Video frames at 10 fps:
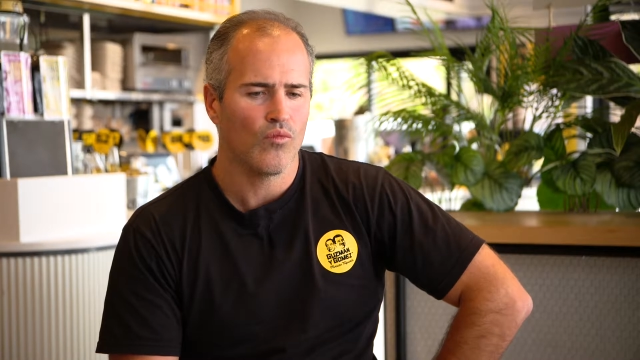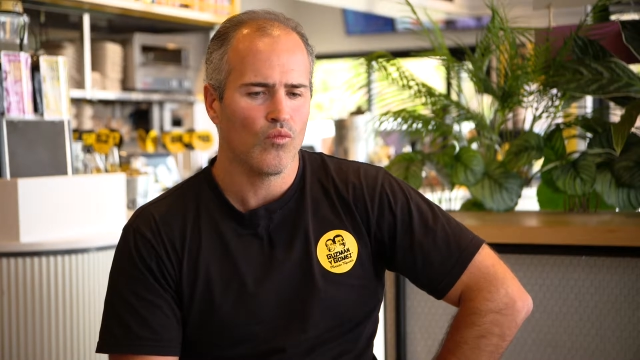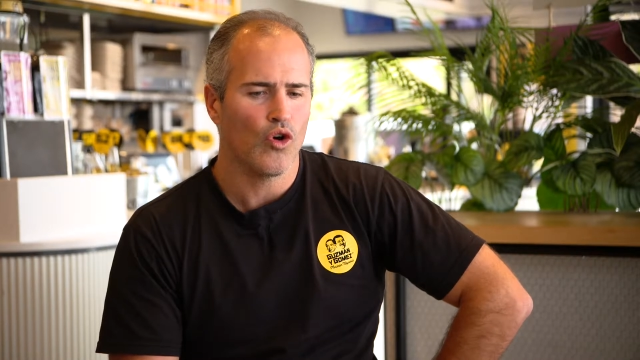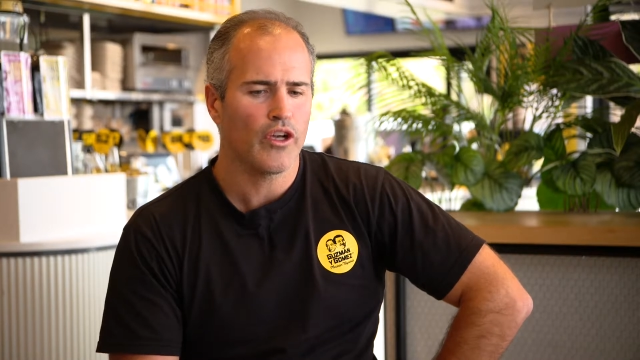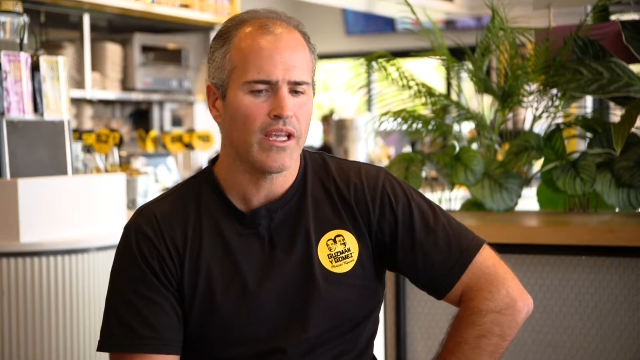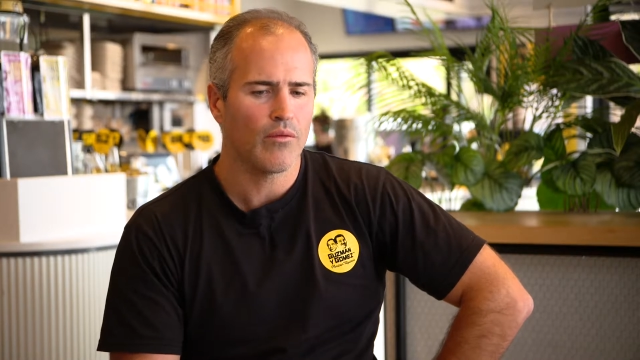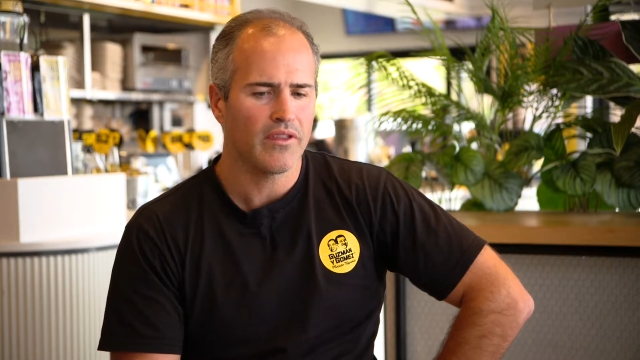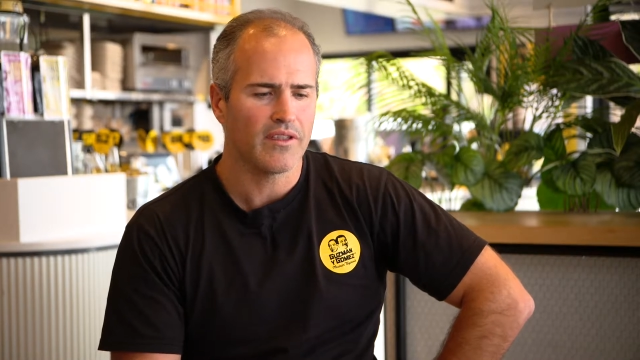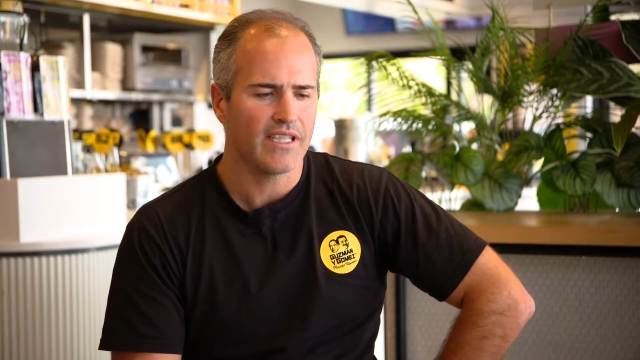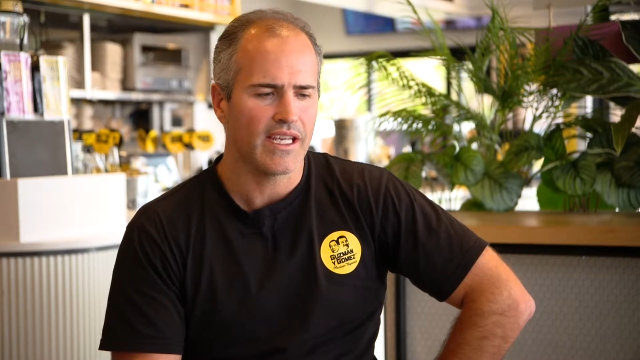Working
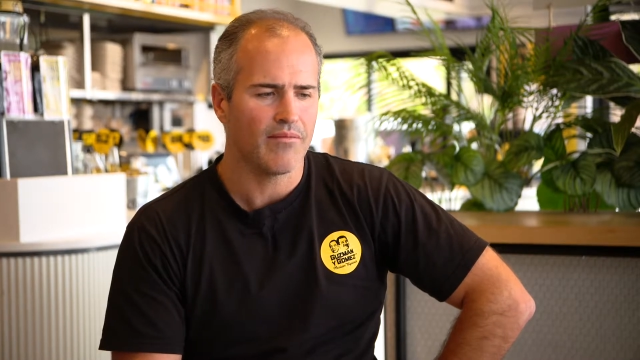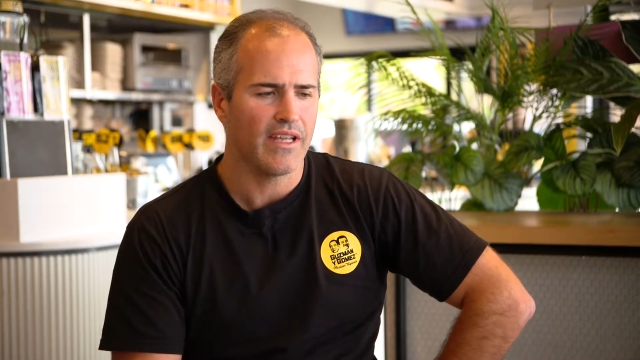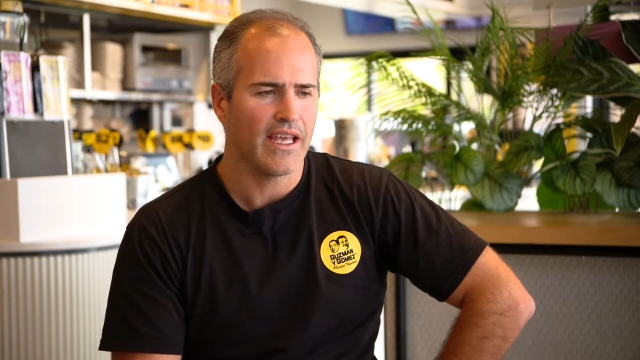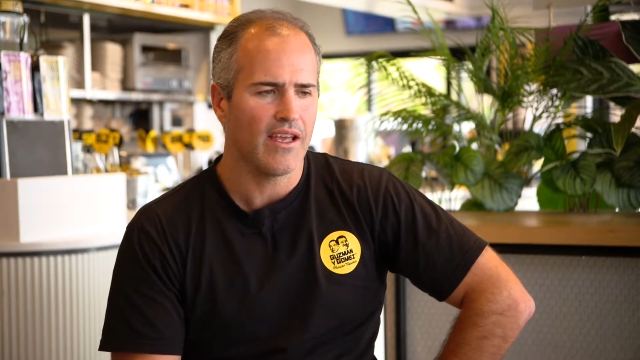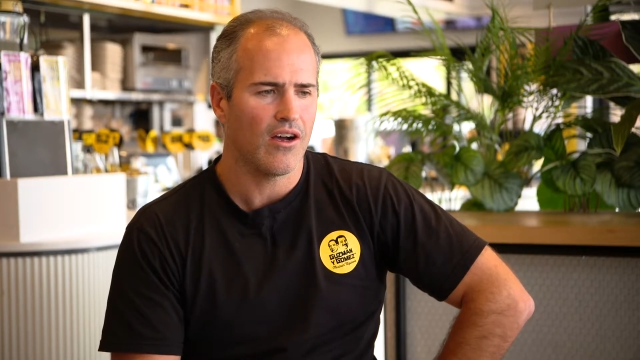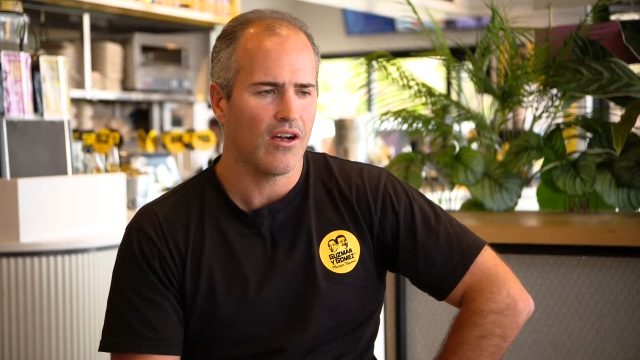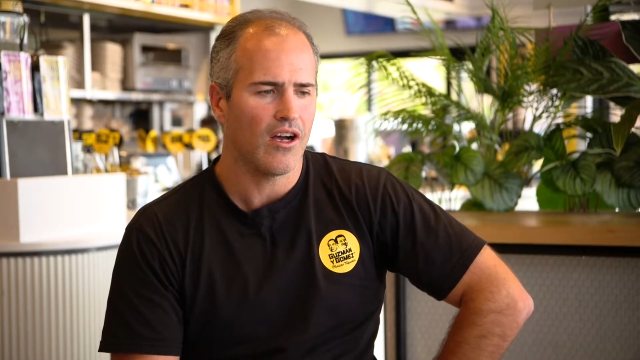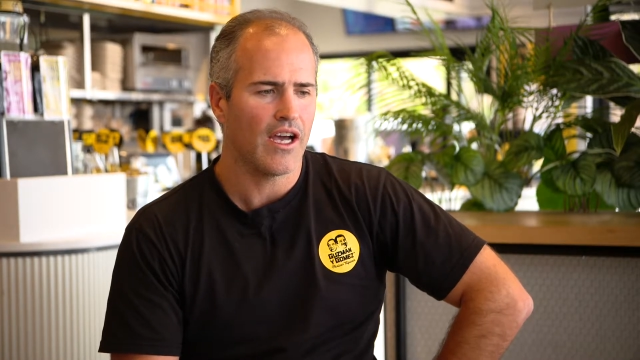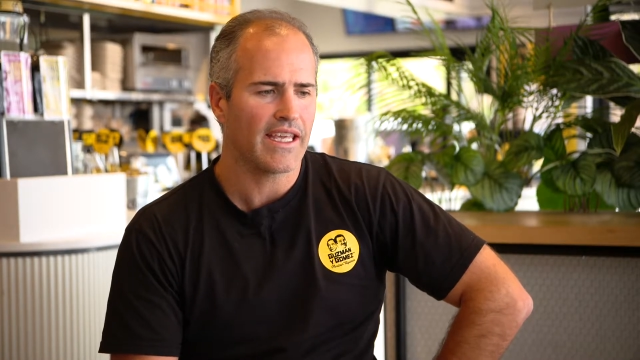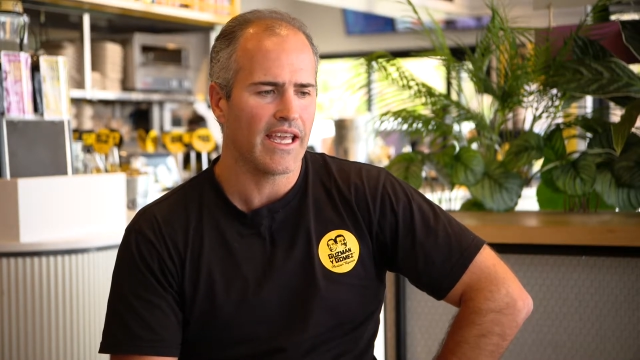with the team there,
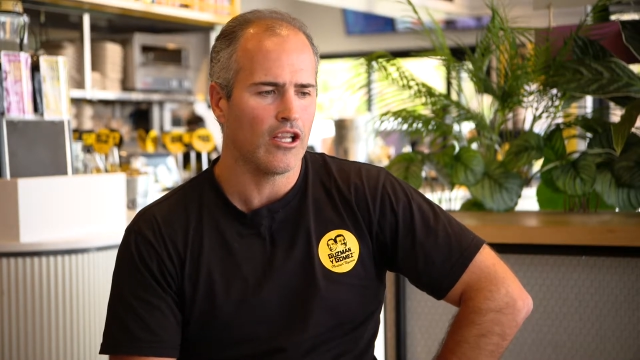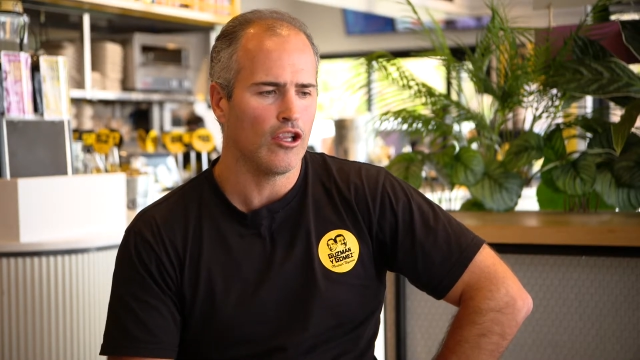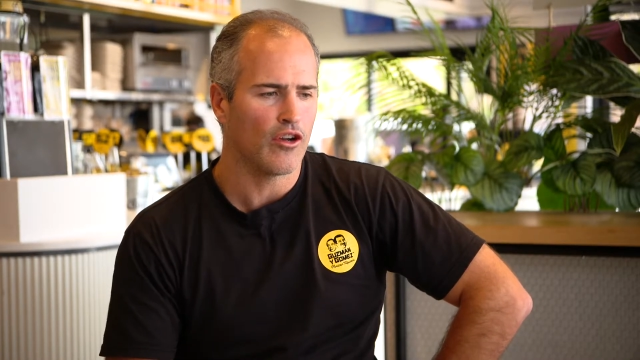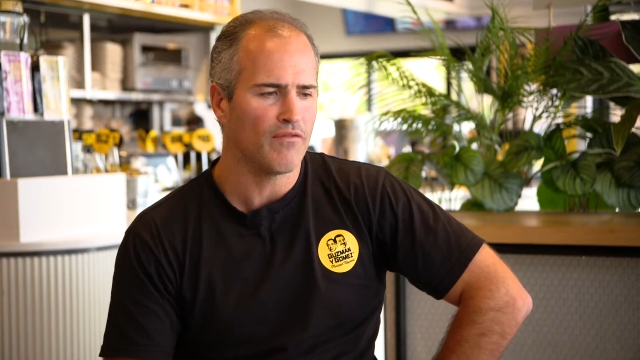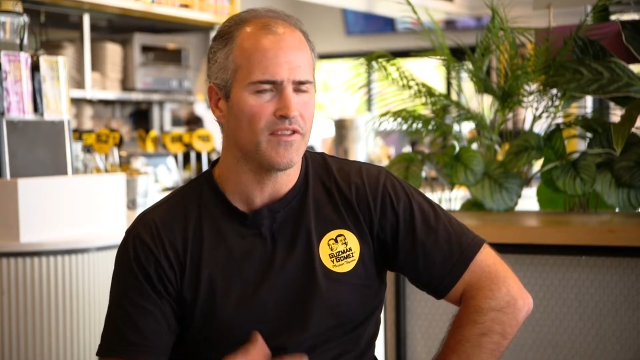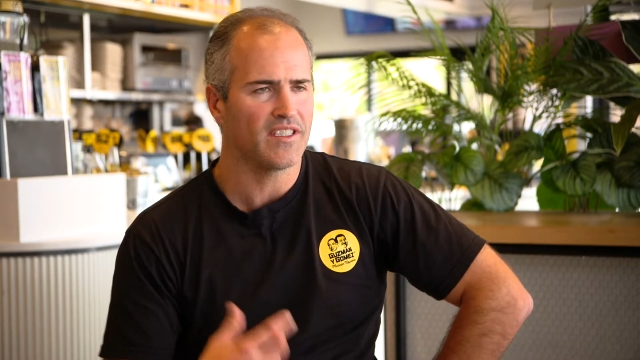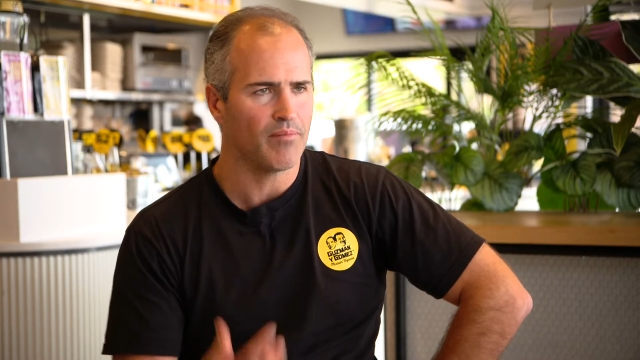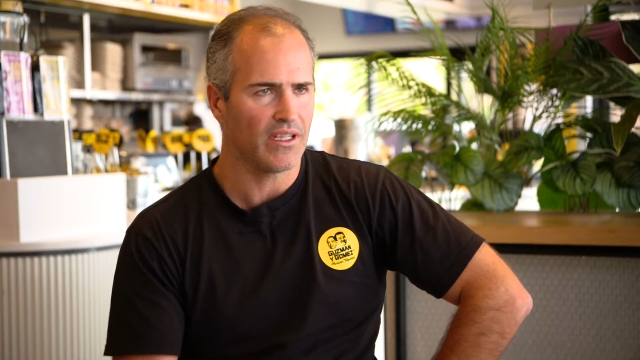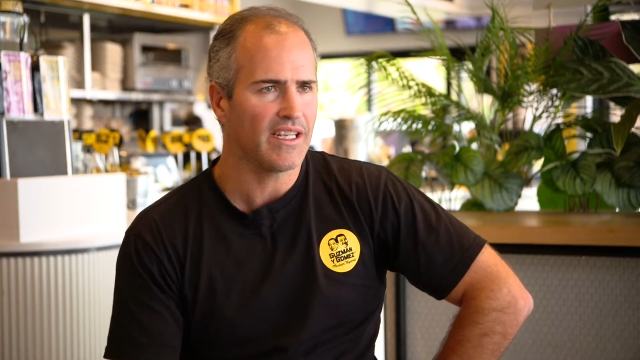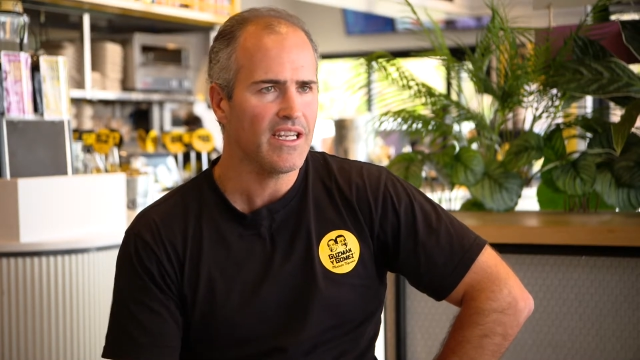I get a lot of
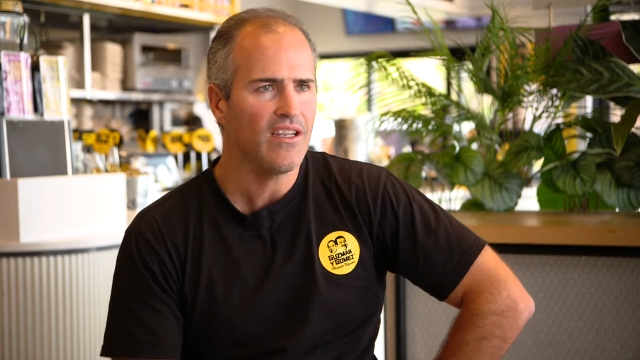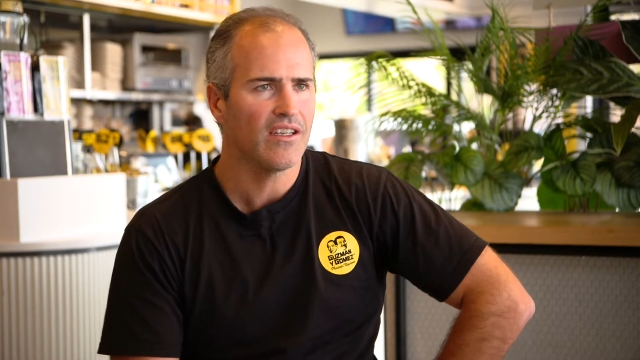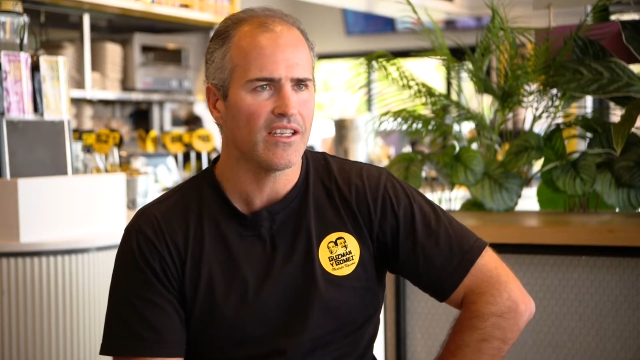visibility